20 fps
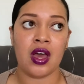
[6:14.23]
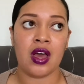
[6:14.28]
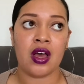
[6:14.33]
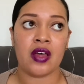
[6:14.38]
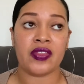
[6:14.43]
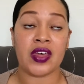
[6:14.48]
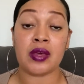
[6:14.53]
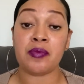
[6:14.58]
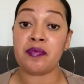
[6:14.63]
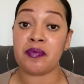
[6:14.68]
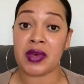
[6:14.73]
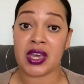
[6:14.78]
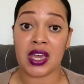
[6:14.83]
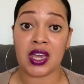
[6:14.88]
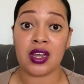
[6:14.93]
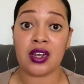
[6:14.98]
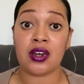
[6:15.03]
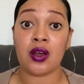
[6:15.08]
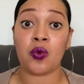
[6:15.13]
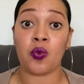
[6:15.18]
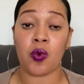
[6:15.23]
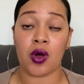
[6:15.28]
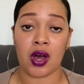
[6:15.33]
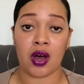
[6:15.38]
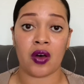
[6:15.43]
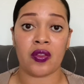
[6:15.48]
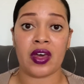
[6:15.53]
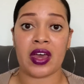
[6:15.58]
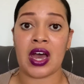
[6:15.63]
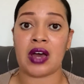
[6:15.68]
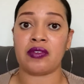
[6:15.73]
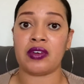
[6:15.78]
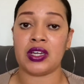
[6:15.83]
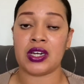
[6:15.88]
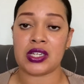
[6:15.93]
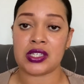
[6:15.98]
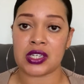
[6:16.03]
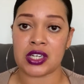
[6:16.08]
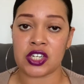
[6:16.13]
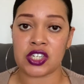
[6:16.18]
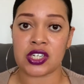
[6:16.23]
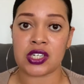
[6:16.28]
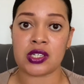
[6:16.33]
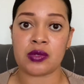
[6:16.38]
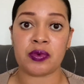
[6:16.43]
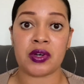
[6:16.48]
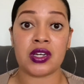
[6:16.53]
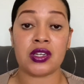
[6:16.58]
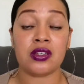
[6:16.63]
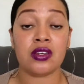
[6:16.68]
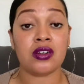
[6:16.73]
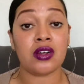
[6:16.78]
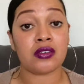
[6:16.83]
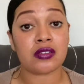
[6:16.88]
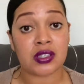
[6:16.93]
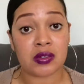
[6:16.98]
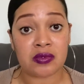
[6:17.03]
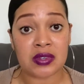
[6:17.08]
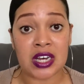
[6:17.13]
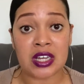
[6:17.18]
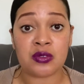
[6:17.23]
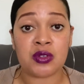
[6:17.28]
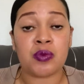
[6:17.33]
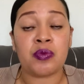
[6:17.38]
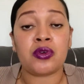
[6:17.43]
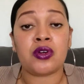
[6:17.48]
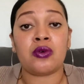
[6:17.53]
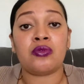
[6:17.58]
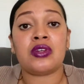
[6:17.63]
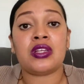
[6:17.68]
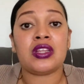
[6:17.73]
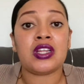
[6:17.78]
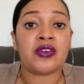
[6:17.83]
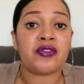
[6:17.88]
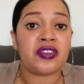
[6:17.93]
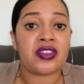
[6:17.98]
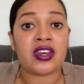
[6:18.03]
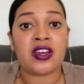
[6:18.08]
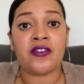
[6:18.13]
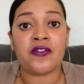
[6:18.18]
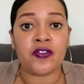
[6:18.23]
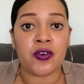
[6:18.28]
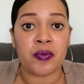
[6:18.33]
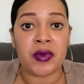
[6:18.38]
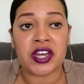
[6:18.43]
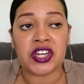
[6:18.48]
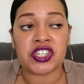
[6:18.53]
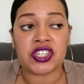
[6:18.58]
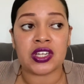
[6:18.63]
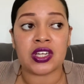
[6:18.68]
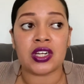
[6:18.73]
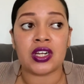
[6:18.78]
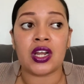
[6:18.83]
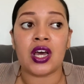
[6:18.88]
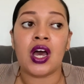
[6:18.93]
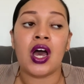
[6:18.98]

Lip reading: mean well, they have good intentions, but you know, sometimes people don't deliver the information